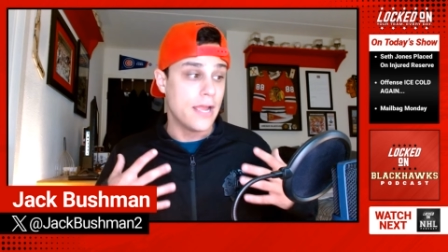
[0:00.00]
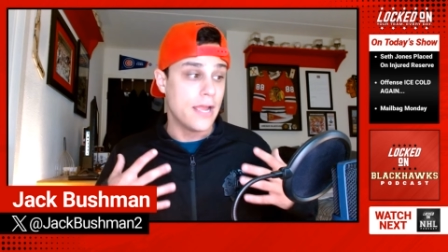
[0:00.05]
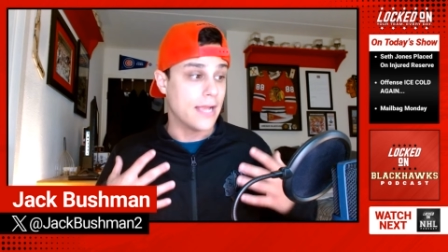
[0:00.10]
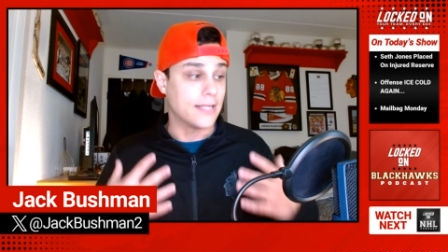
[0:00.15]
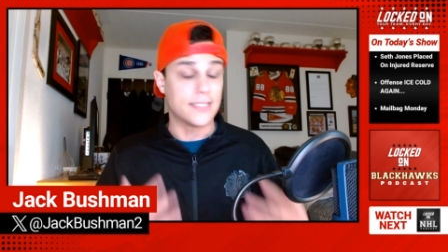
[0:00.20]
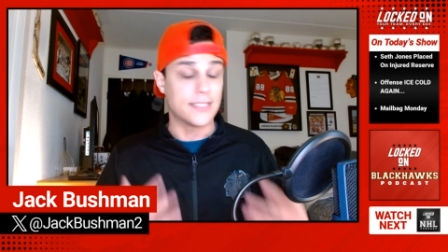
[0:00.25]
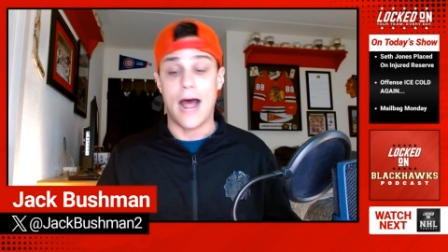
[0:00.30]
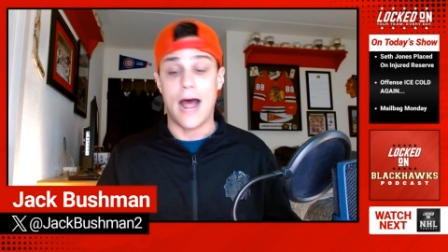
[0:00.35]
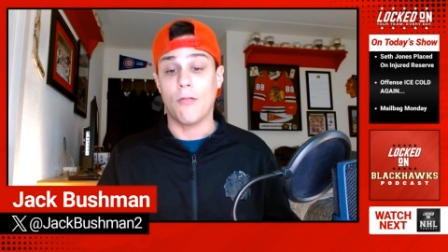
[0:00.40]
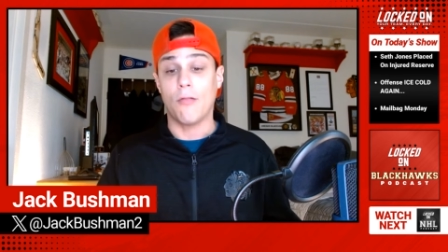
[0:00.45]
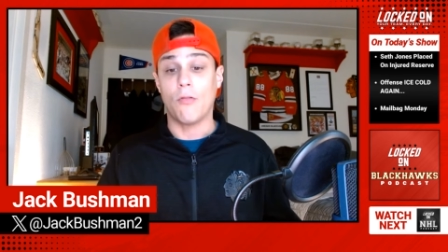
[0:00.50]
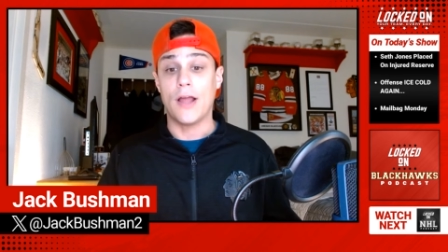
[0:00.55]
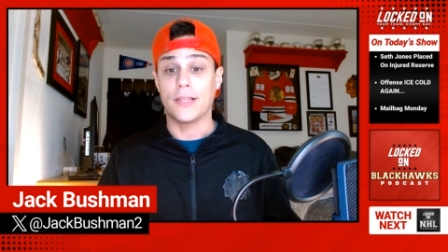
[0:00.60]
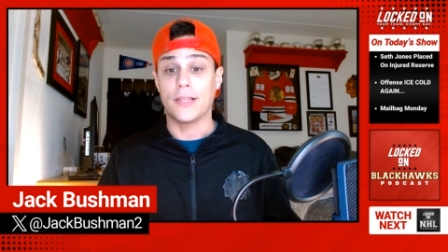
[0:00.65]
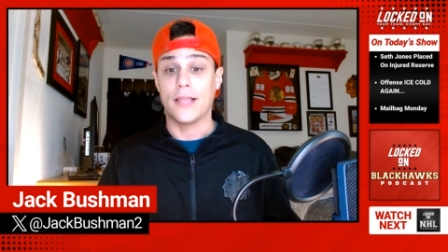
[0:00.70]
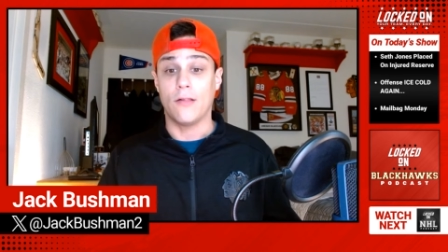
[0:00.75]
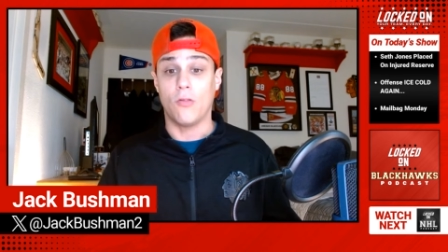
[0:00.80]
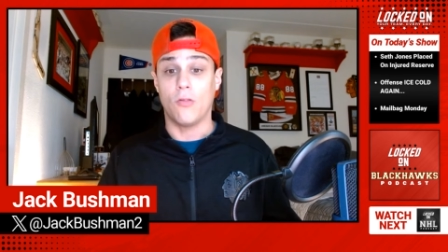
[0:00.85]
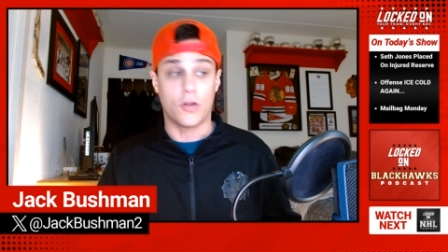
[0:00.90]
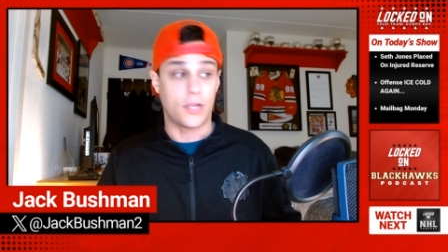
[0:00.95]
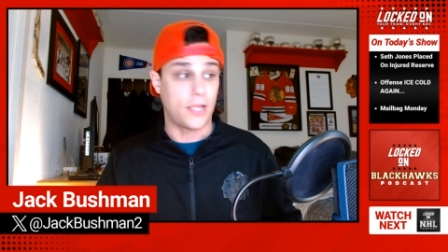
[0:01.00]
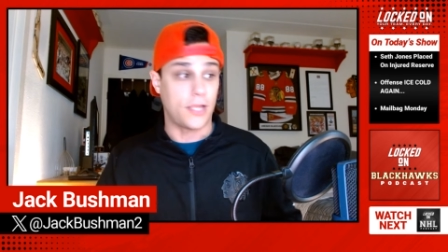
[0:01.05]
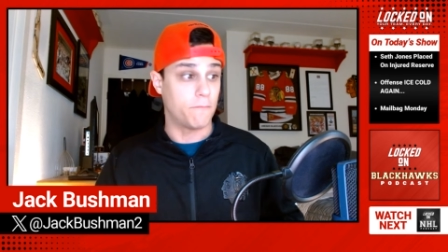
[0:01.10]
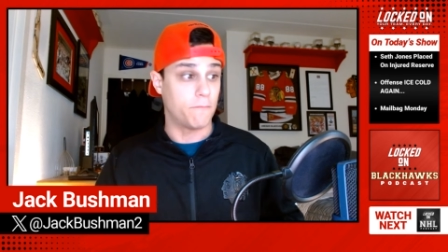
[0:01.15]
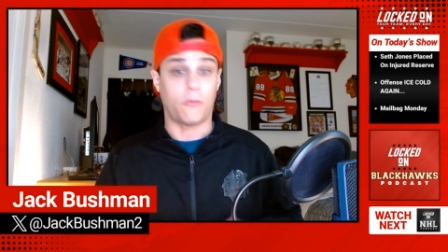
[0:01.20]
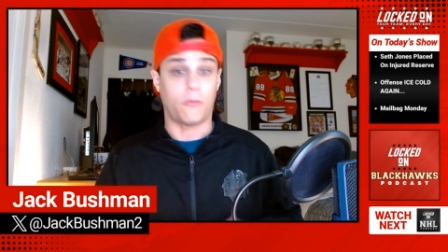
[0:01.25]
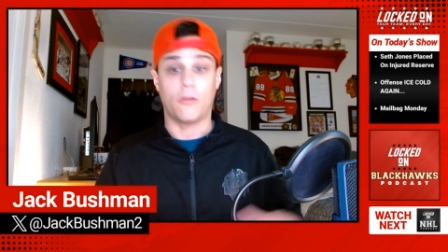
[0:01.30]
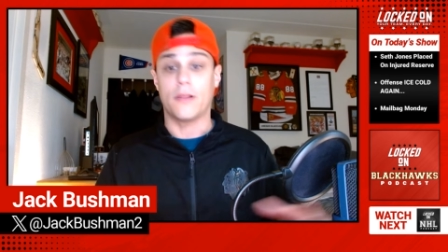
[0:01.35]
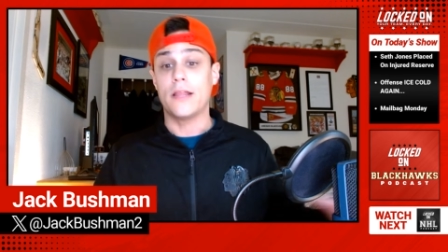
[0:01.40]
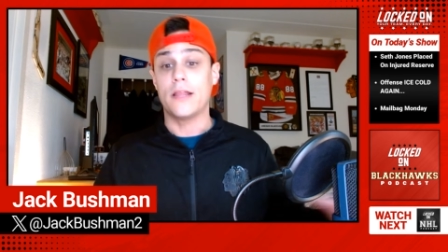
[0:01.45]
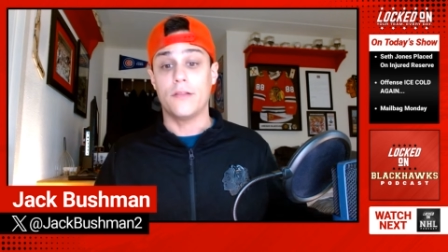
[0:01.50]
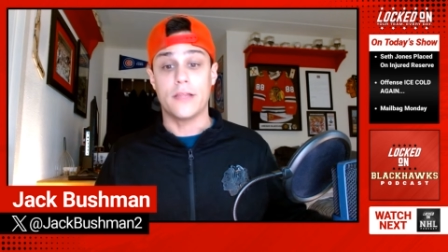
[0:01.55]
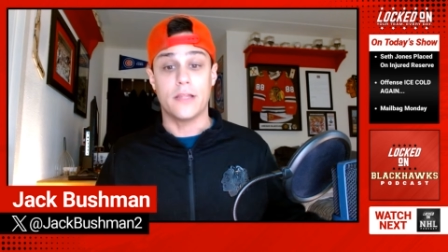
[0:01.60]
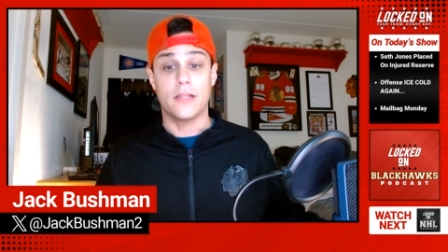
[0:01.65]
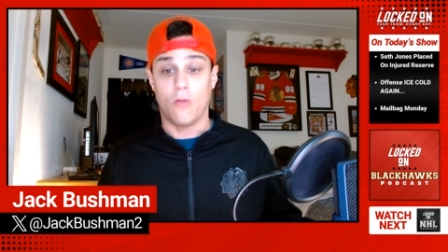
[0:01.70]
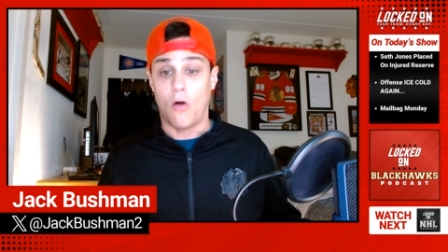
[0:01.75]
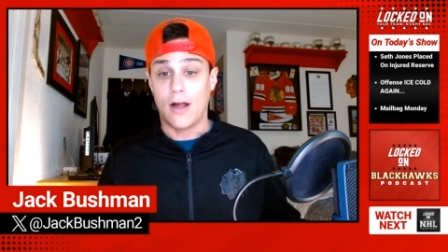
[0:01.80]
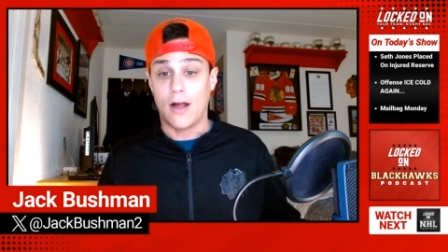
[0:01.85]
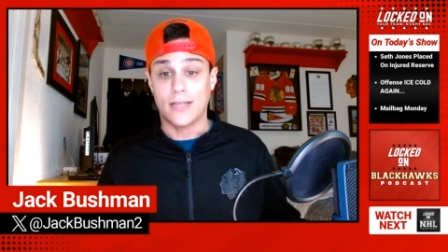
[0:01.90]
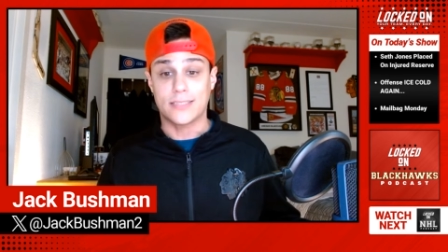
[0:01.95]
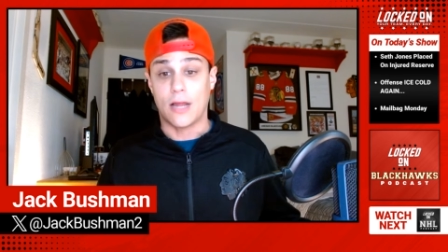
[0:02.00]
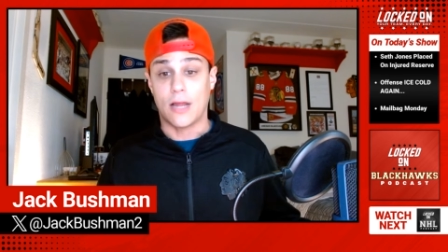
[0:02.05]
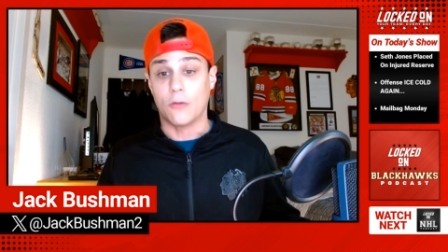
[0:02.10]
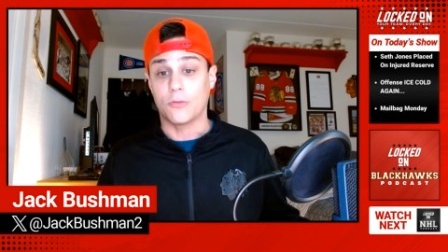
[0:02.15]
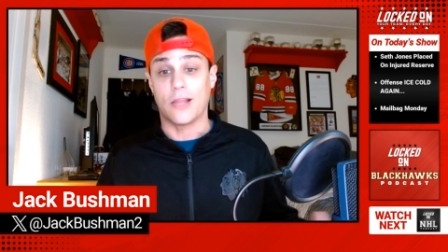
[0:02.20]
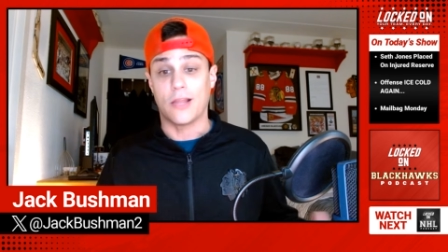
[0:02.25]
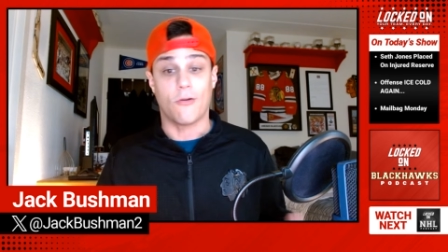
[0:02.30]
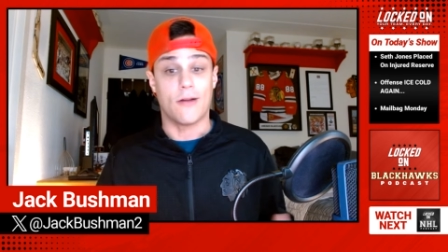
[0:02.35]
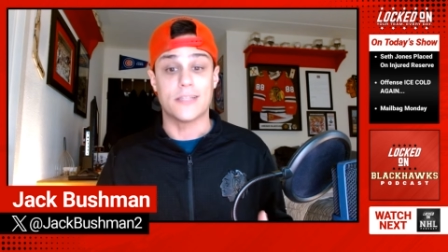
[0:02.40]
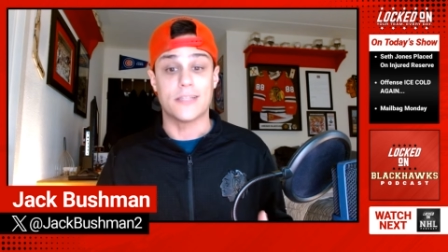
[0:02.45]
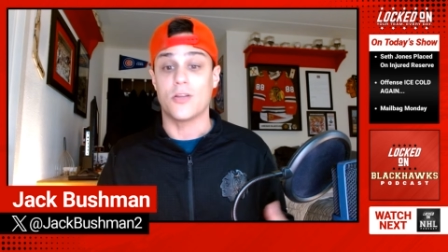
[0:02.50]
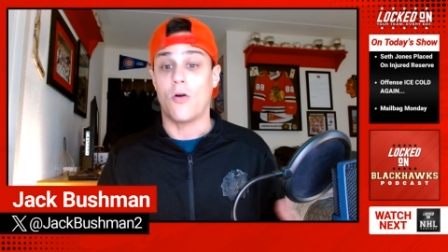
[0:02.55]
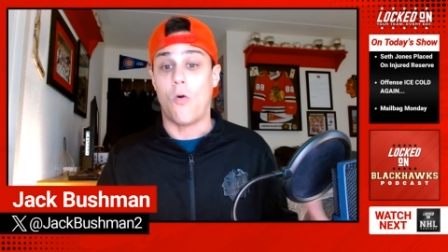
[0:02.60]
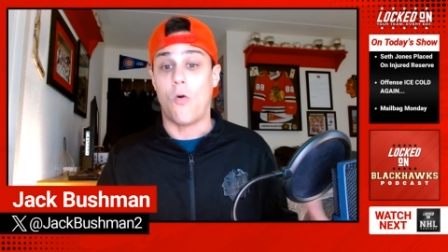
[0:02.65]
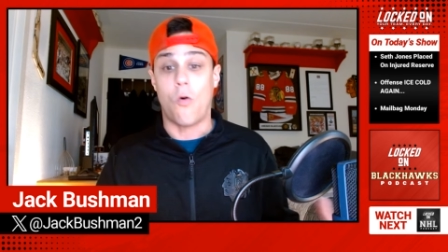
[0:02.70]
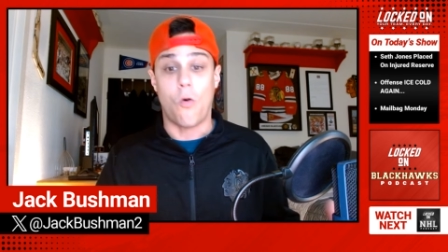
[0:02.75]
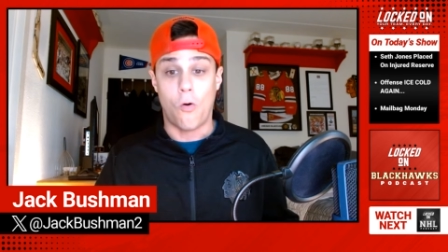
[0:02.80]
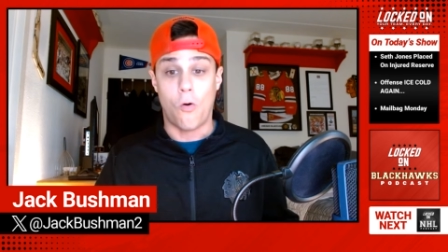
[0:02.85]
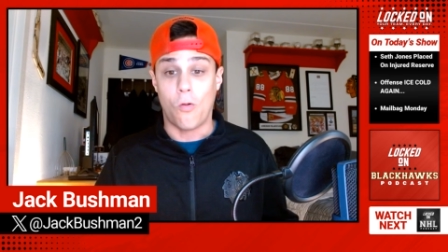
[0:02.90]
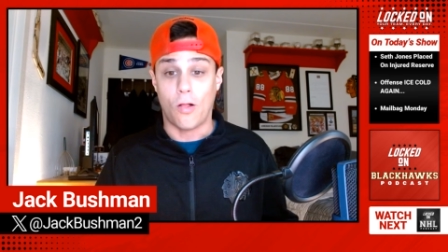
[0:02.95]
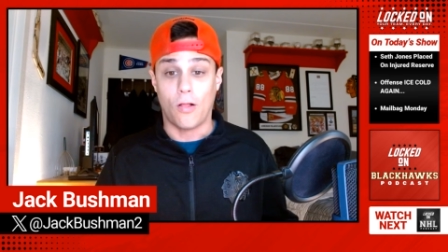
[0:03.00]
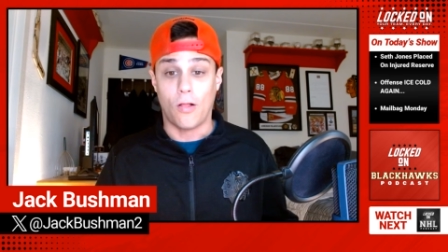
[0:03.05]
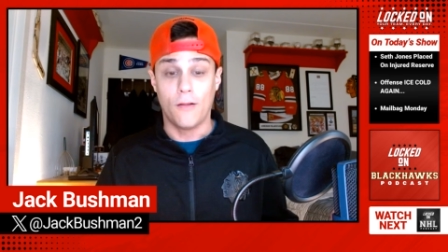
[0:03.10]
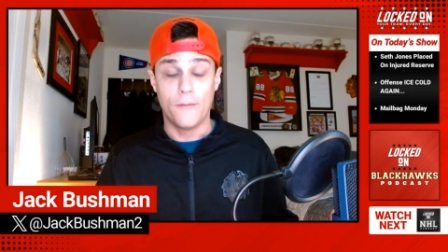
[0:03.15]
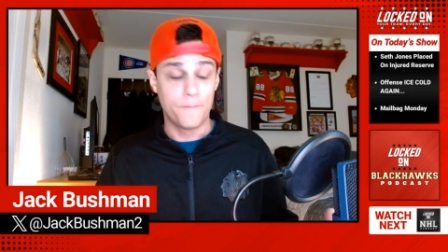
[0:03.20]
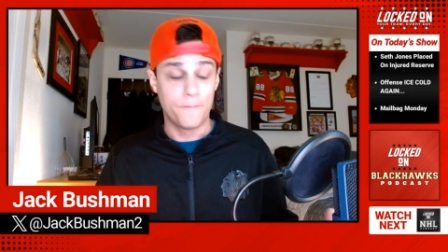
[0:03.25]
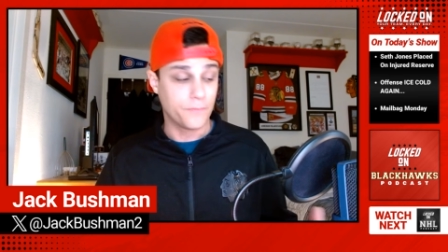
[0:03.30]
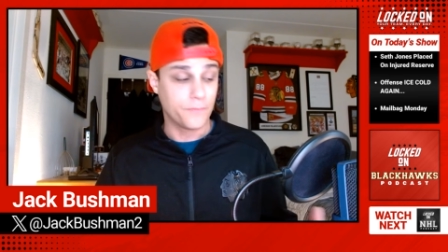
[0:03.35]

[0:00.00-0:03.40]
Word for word: it's not like they look completely lost out there as a whole.